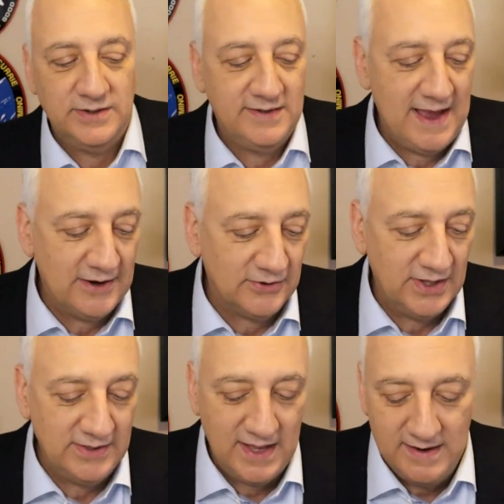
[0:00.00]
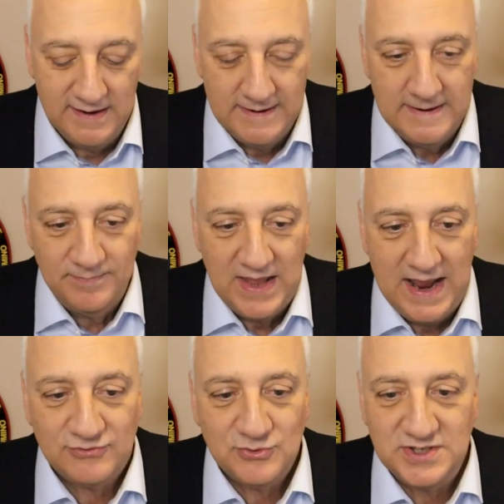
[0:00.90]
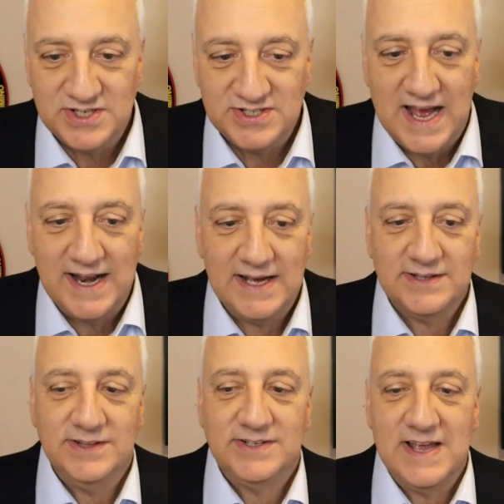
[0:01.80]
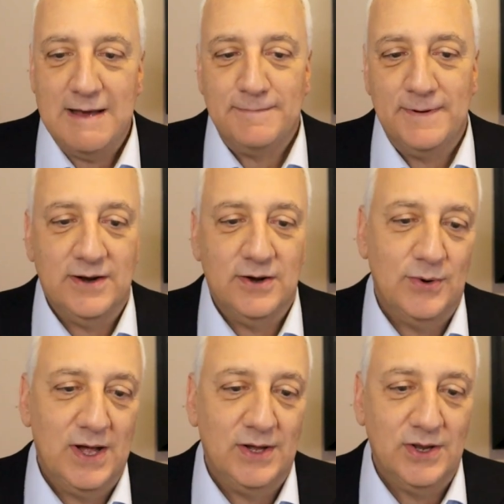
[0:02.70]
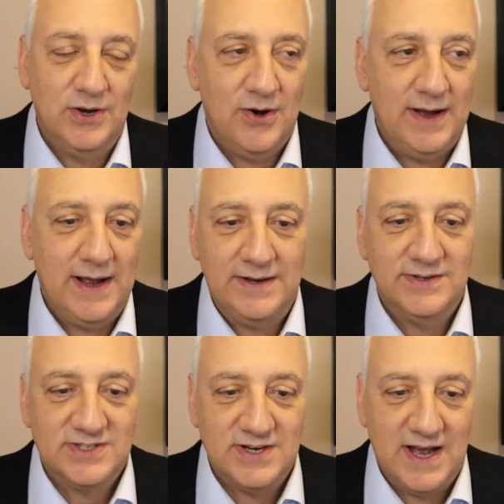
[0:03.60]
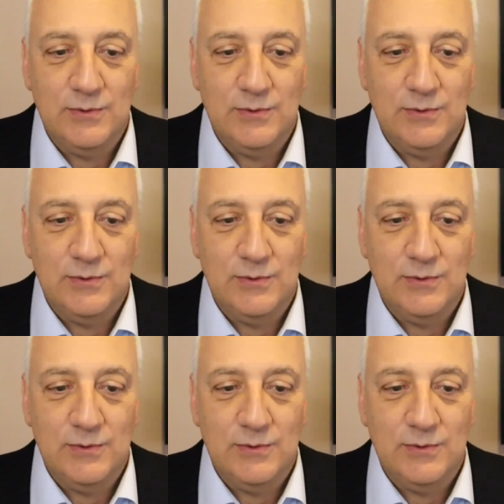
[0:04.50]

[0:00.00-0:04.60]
me untangled. And then afterwards, he says, "How the heck did this happen?" I go, "Well, you know, I had this.